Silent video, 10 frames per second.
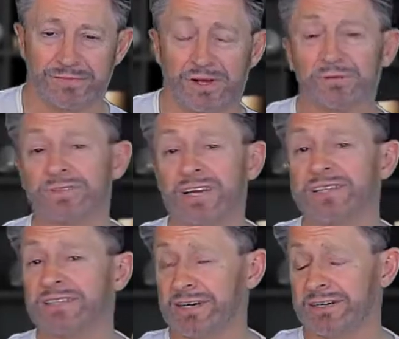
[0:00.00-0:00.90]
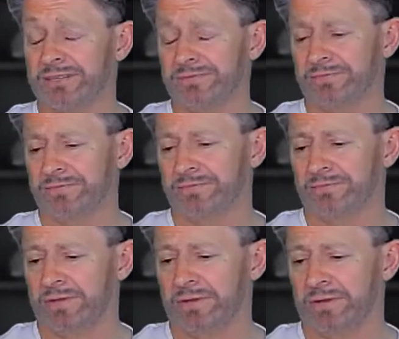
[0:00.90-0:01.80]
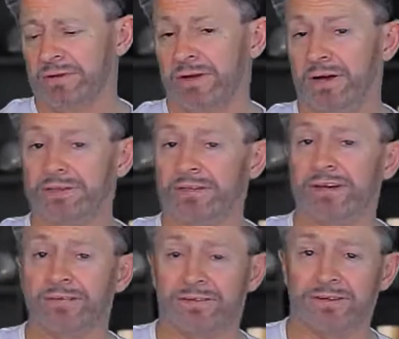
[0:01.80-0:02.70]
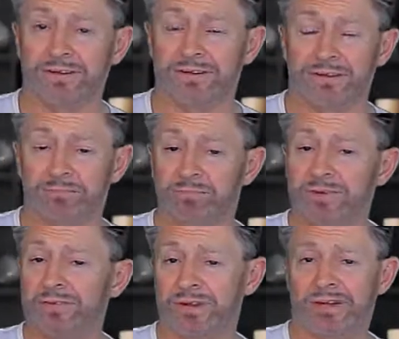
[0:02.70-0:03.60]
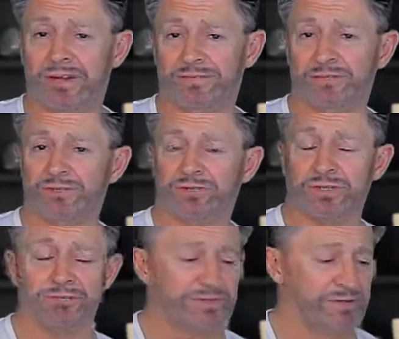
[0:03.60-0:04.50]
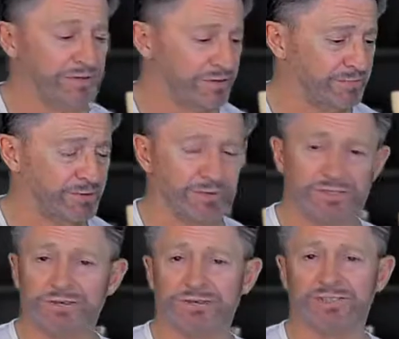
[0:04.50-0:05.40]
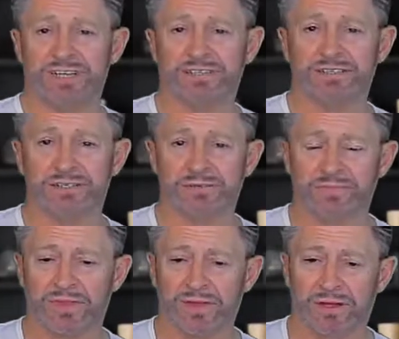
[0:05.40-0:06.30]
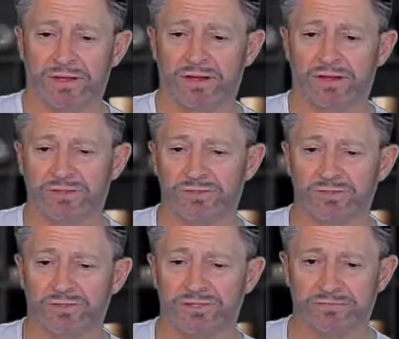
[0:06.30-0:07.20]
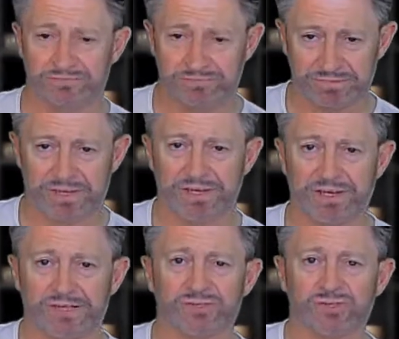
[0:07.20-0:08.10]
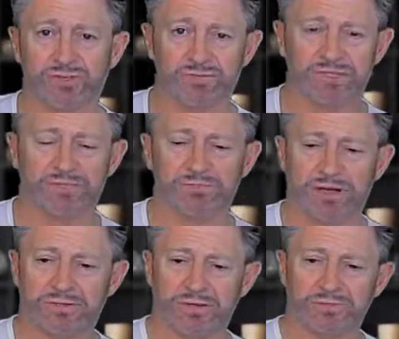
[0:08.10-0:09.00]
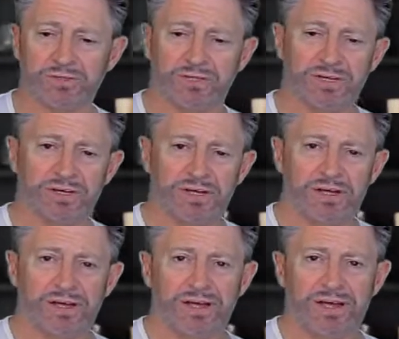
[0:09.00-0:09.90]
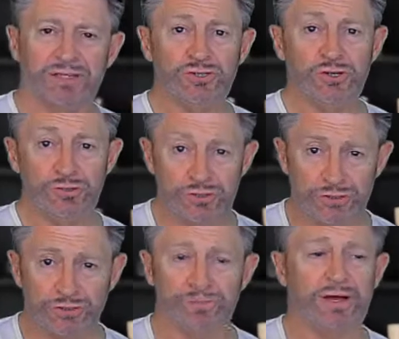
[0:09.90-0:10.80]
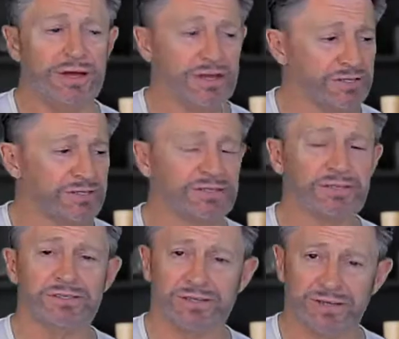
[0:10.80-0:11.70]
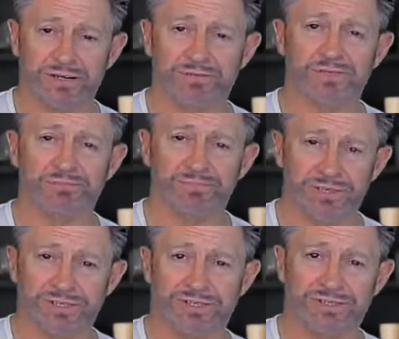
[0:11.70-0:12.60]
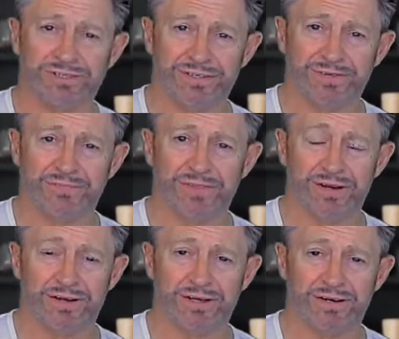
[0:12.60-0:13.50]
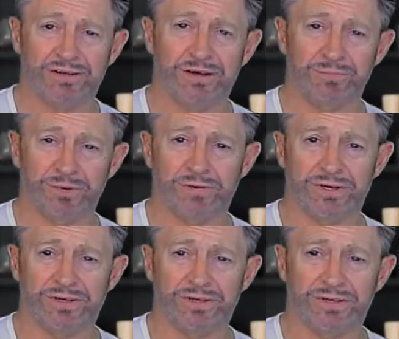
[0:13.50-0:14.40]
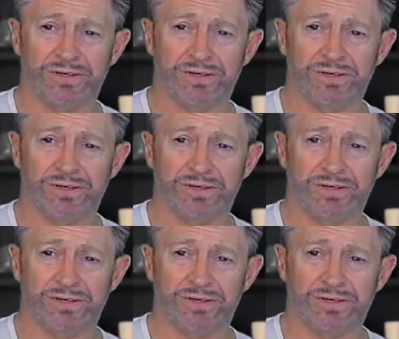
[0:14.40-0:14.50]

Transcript: Although that said, I did have a bit of a live upstream there a couple of weeks ago testing and using again Stream Beats background music, and YouTube actually said I was in breach, that I had a copyright